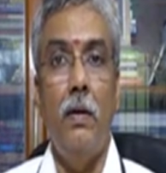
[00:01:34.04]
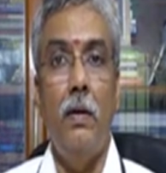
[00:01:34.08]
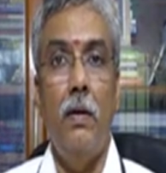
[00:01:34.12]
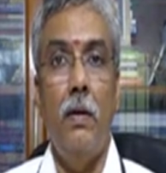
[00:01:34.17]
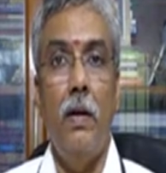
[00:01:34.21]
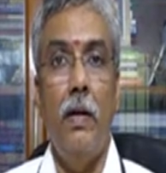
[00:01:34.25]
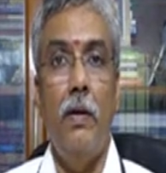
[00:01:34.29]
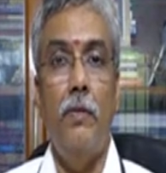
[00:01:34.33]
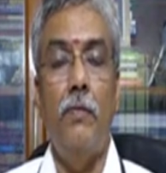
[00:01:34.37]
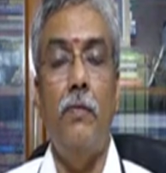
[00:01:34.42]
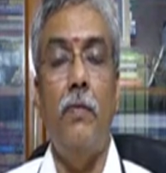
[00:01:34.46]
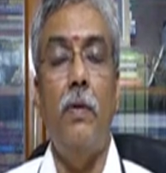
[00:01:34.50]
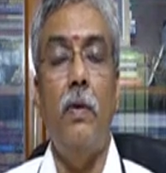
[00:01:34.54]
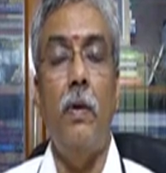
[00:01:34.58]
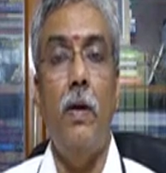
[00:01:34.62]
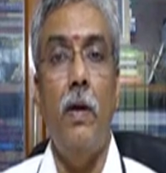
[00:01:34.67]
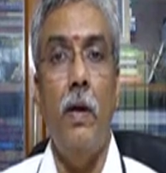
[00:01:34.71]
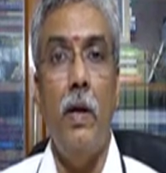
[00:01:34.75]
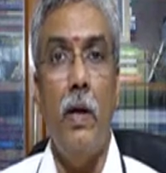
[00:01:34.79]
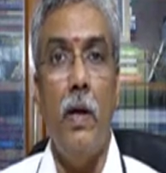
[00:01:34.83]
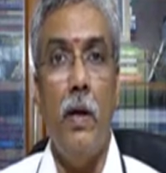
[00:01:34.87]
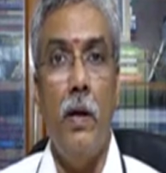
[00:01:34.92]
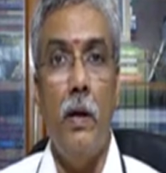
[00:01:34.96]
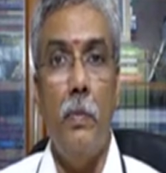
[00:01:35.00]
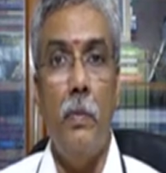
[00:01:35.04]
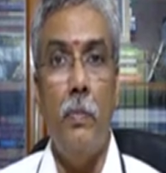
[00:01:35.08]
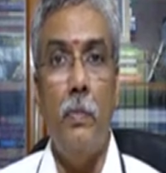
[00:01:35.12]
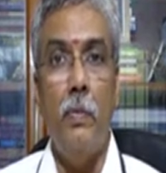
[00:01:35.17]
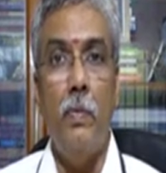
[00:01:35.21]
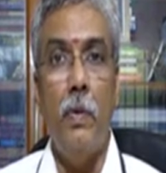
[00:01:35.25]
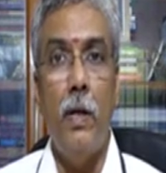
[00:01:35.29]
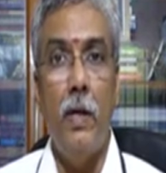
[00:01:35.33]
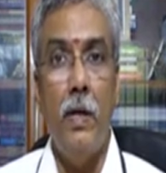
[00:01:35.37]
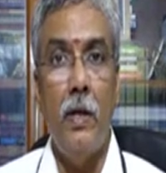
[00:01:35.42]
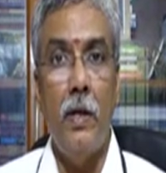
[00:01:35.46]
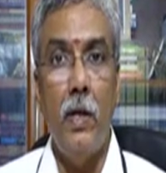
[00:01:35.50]
life, help
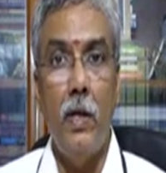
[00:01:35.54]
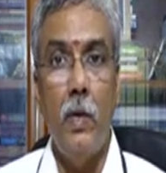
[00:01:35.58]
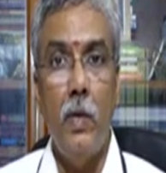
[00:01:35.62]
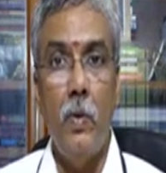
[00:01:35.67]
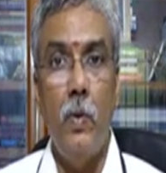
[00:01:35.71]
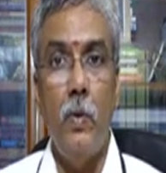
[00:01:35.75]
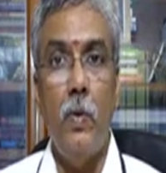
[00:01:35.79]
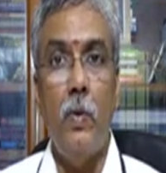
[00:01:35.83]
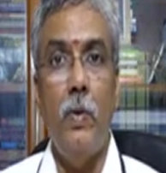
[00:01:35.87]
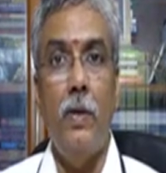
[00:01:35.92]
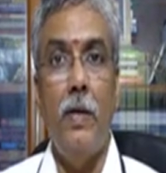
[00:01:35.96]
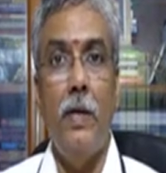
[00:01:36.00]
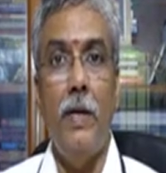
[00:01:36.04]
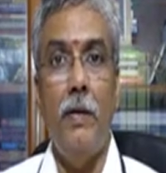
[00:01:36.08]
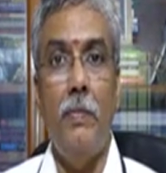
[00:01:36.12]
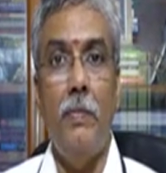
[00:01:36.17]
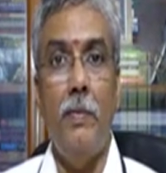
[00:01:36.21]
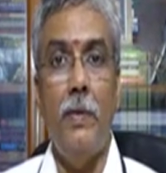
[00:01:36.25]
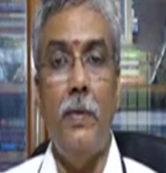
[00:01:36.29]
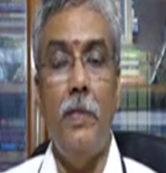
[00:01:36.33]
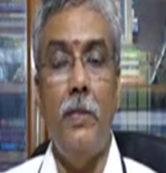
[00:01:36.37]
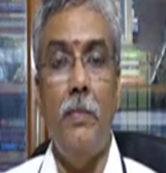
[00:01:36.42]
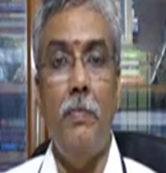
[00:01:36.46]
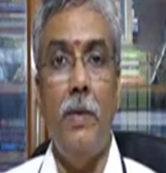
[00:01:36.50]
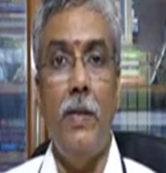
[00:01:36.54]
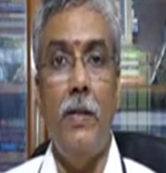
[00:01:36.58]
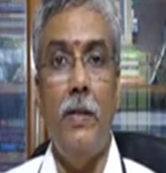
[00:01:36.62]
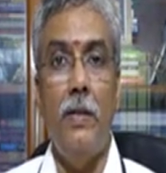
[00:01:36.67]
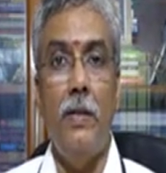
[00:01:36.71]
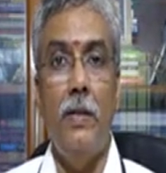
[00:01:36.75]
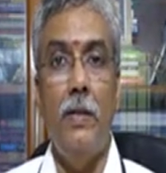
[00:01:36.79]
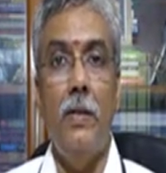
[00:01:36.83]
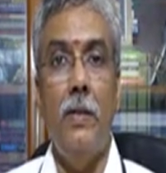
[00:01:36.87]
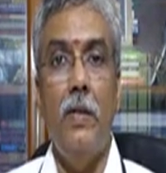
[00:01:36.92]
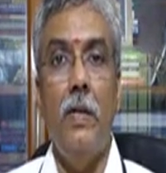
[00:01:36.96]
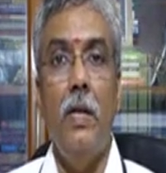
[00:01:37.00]
in control diabetes
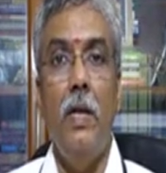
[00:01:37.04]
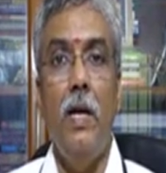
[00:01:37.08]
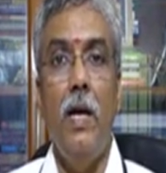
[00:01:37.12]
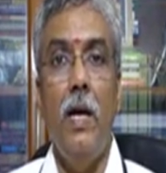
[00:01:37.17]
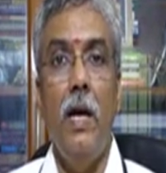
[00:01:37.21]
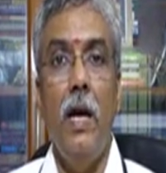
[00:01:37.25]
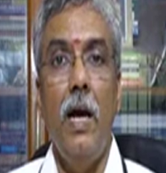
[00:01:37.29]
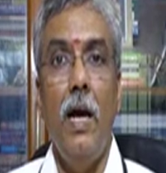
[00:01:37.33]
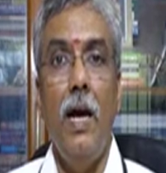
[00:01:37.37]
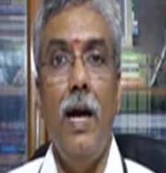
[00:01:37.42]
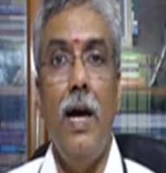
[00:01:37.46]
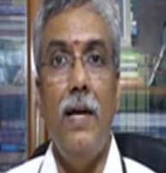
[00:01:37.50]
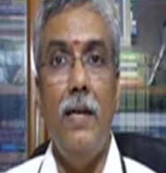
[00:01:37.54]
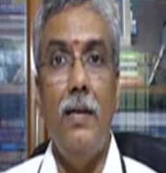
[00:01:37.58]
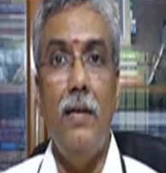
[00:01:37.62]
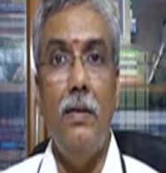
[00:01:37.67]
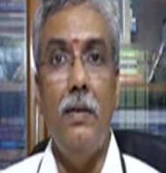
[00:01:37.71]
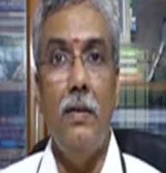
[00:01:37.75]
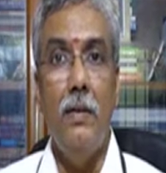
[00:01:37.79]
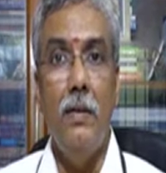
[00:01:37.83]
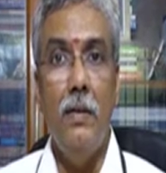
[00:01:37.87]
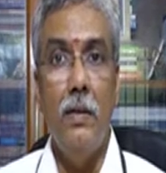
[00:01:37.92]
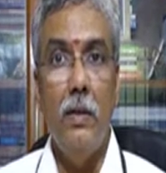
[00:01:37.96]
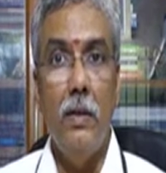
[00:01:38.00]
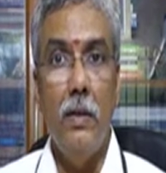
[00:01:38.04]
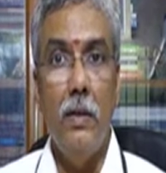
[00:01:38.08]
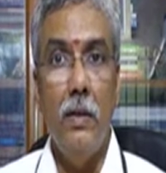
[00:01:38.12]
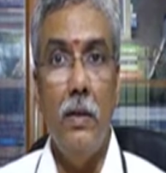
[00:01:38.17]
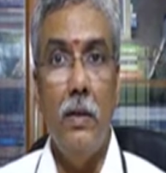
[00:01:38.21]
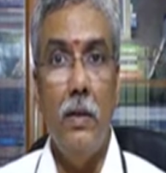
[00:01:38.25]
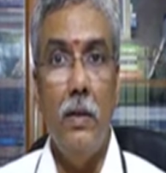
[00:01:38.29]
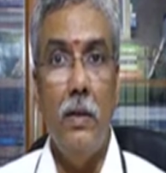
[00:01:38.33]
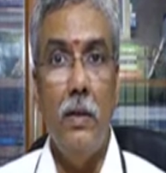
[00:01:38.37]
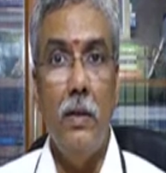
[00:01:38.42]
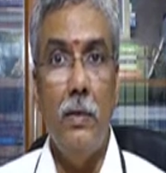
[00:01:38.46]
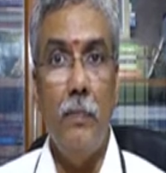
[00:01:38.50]
better, and
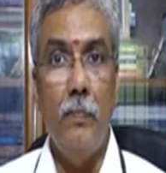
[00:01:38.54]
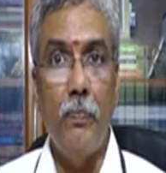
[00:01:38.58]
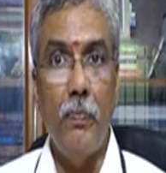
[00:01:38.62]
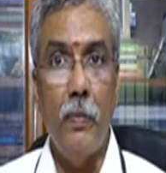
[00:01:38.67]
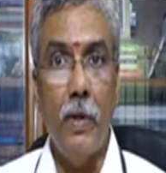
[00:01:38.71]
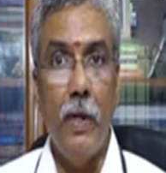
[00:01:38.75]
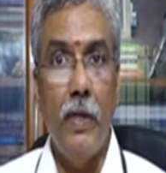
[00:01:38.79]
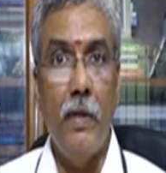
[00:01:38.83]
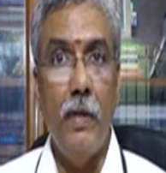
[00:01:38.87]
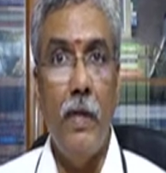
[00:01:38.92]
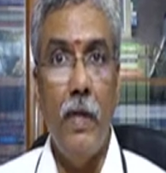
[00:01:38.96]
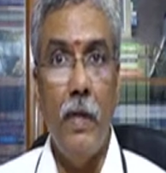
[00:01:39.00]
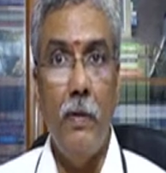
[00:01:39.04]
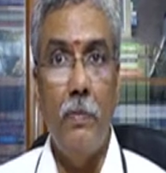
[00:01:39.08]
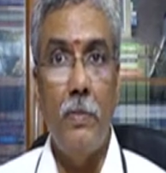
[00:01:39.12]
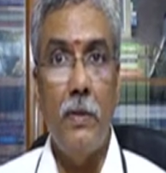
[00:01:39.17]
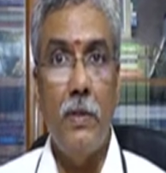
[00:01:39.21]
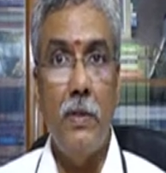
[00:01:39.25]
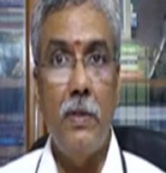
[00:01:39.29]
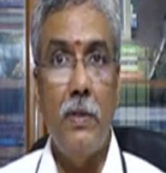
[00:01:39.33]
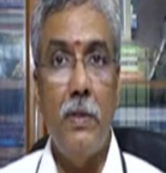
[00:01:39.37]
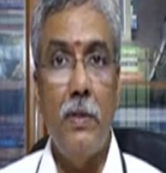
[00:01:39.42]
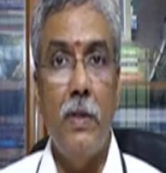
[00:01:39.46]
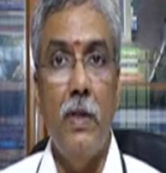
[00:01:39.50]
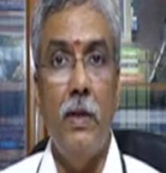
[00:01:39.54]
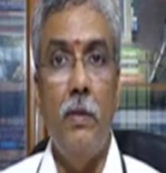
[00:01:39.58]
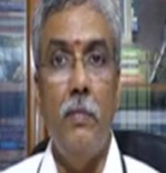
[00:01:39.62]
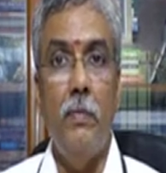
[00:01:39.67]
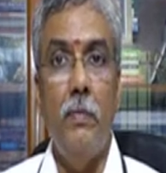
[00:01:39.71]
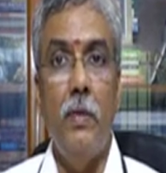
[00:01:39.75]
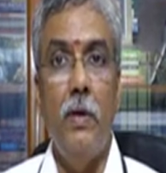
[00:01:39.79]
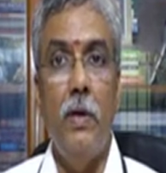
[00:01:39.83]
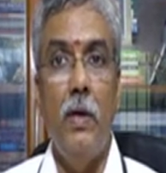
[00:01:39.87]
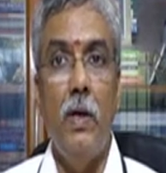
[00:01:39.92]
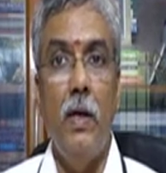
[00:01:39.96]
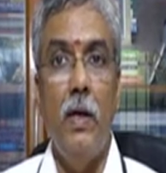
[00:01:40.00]
it helps
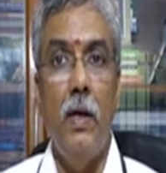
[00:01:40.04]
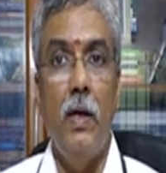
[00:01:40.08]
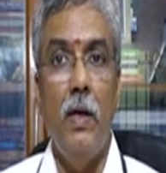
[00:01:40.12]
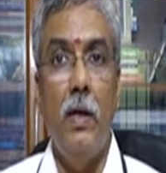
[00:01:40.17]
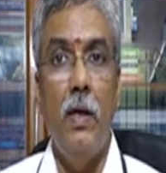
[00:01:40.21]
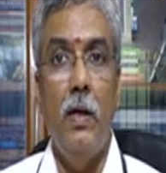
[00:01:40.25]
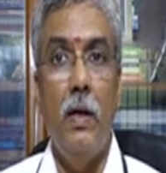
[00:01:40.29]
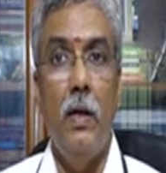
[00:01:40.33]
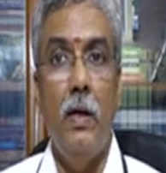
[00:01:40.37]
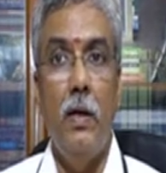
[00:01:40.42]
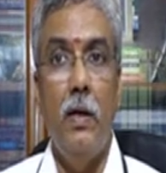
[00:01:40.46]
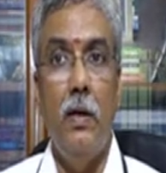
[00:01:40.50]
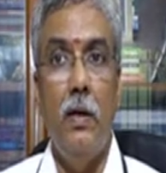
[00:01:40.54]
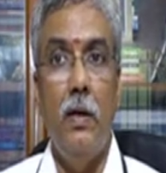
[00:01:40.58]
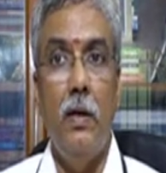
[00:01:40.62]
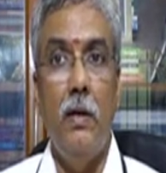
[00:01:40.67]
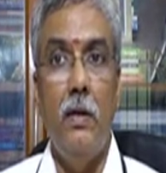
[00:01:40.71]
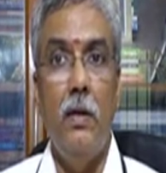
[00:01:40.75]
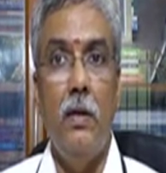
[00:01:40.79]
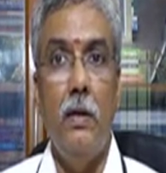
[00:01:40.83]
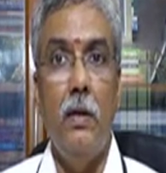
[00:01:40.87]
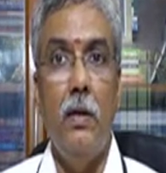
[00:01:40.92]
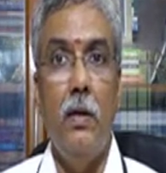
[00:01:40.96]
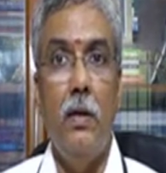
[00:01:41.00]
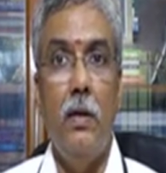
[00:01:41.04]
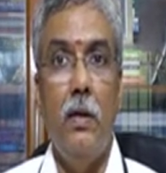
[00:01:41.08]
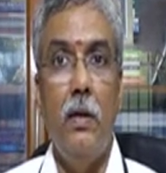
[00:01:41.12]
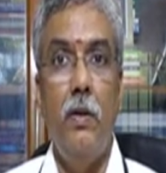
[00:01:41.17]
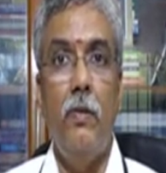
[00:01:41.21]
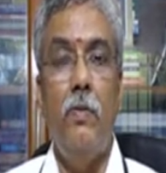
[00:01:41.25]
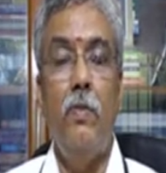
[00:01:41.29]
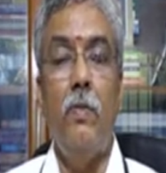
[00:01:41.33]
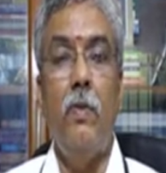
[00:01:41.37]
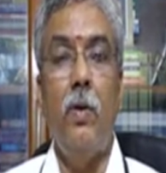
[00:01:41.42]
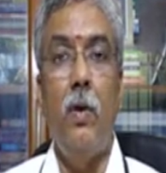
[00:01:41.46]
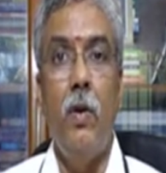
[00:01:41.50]
them
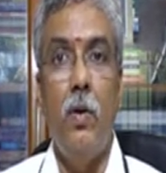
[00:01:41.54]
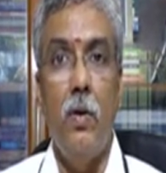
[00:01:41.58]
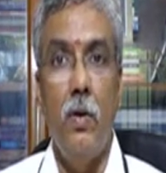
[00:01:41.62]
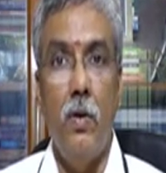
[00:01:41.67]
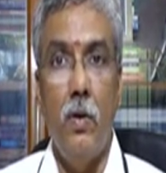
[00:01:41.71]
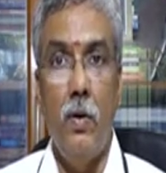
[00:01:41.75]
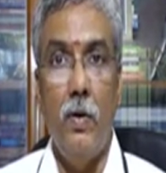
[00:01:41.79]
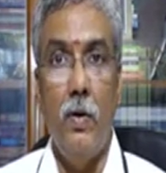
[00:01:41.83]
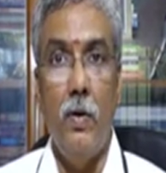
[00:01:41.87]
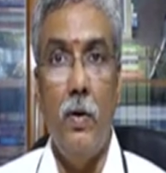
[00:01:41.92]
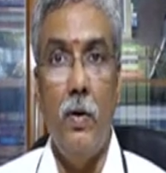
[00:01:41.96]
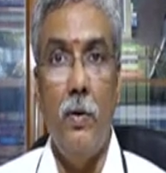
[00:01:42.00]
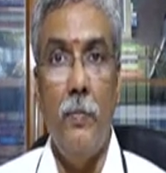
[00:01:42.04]
live longer.